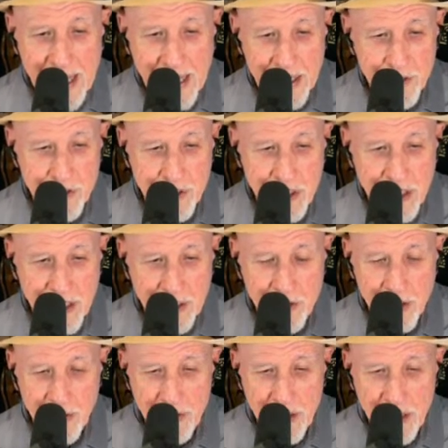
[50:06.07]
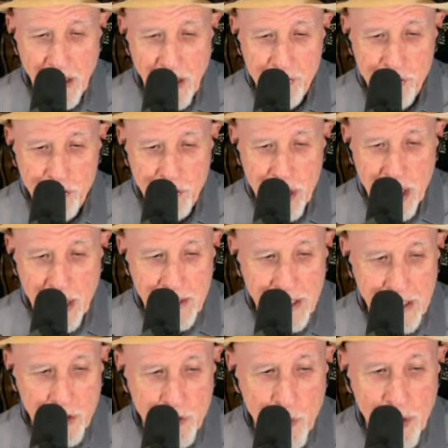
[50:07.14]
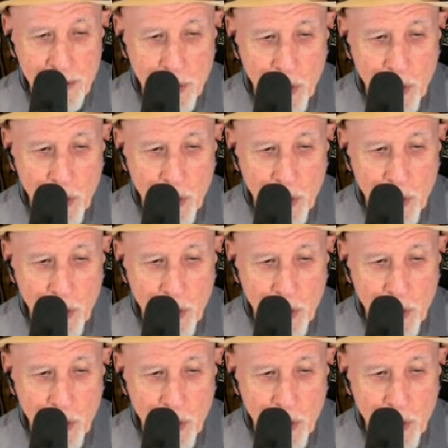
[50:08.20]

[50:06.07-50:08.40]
and she had done the Oscar-nominated One